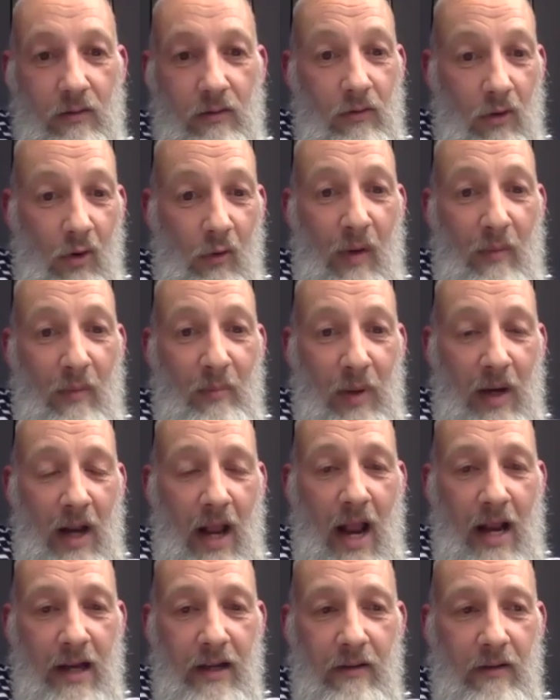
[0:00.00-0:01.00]
or in
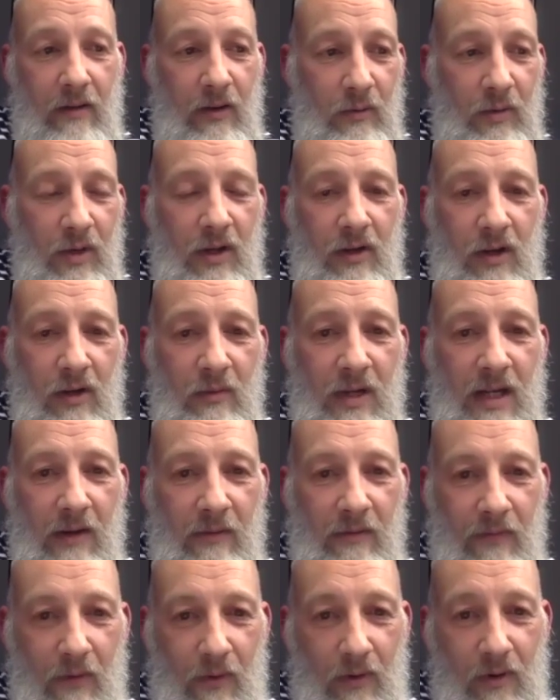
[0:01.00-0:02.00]
play, who are you doing it
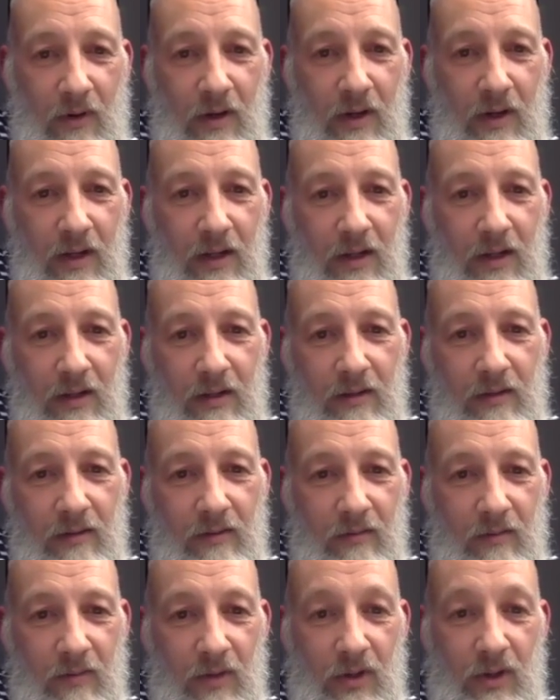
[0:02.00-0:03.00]
for?
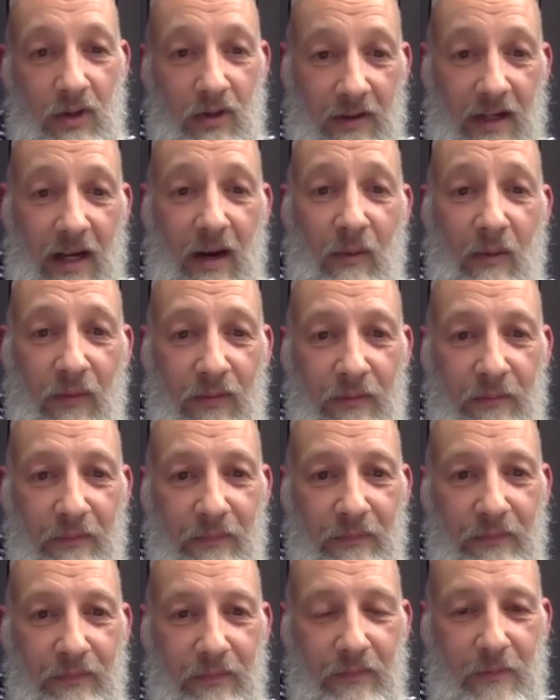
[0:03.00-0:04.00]
Yourself.
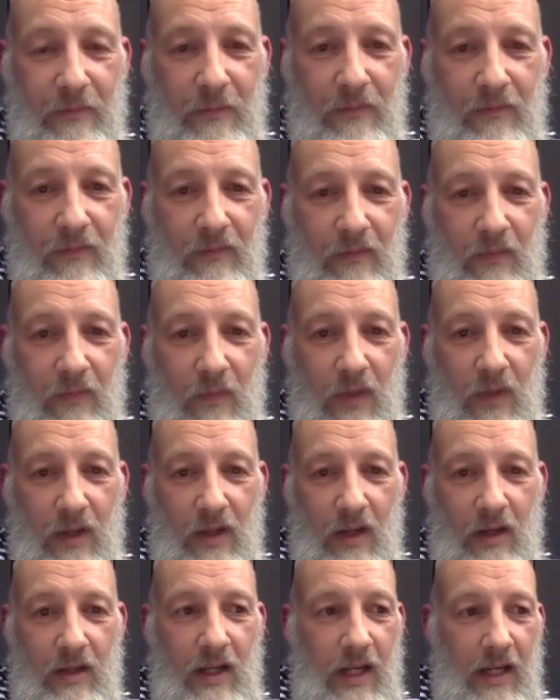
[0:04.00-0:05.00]

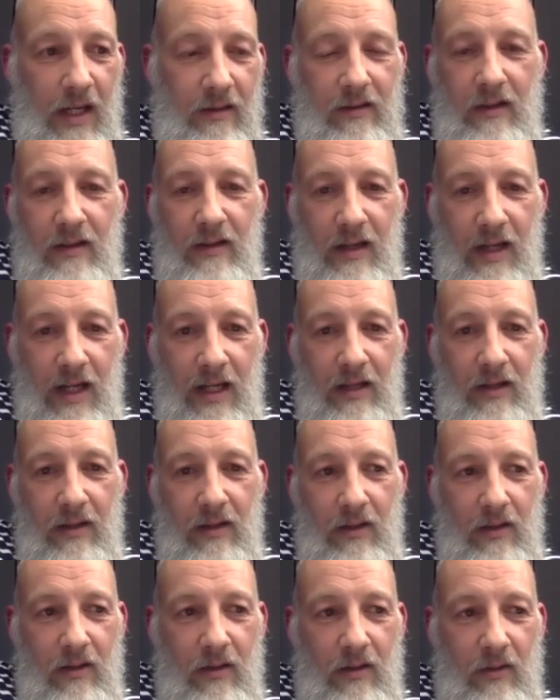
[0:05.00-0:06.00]
And instantly
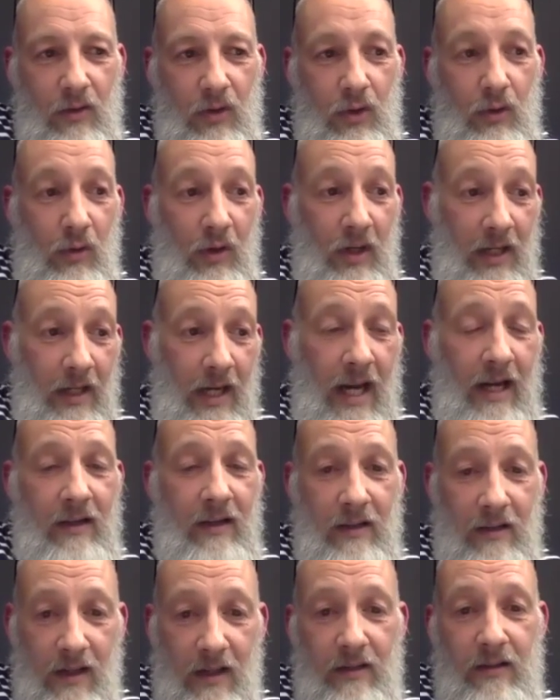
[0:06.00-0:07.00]
you're
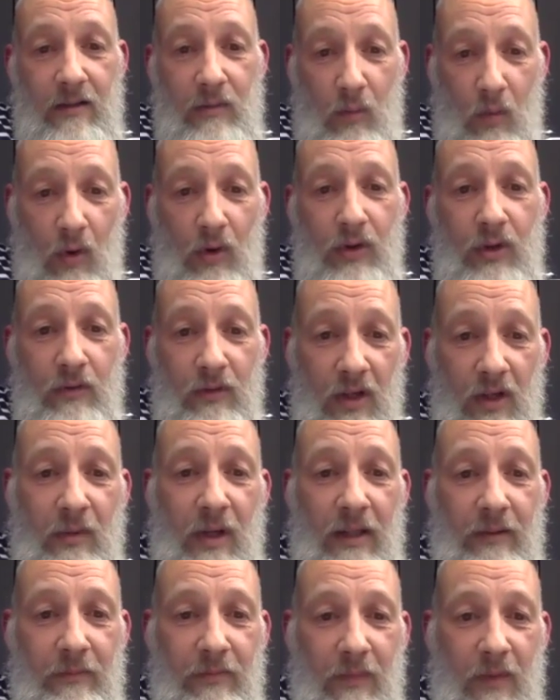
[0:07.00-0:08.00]
connected to what you're
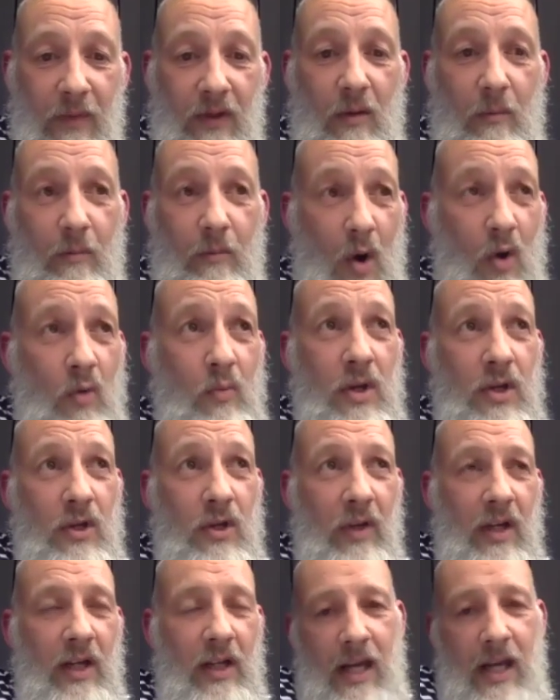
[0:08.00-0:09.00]
doing. And the moment you're
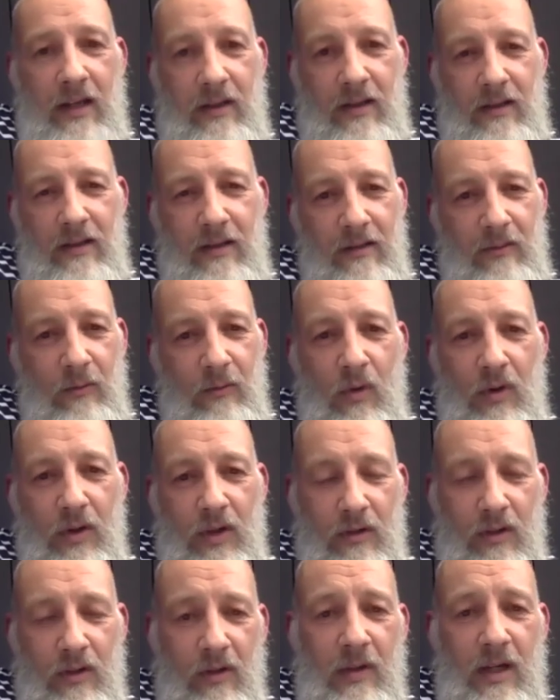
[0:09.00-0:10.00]
connected to what you're
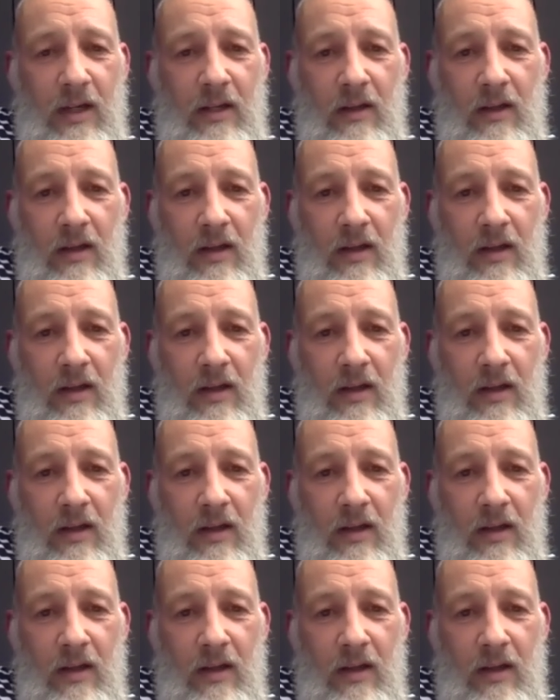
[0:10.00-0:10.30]
doing,